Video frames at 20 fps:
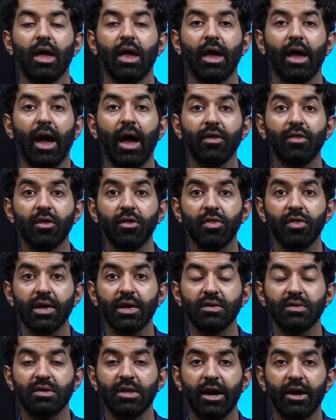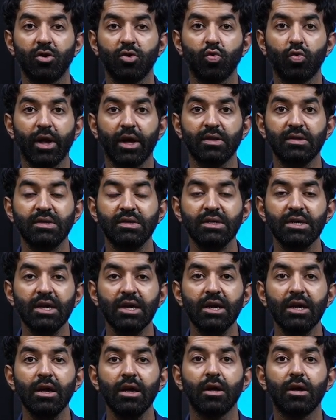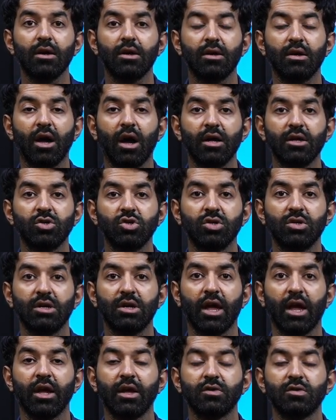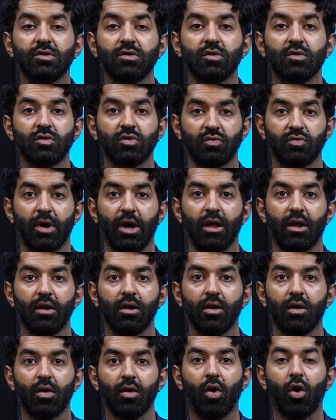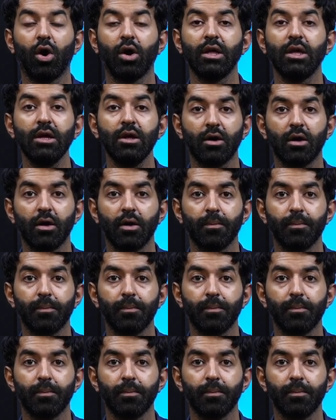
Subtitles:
other things that you can see, touch, taste, smell, or hear?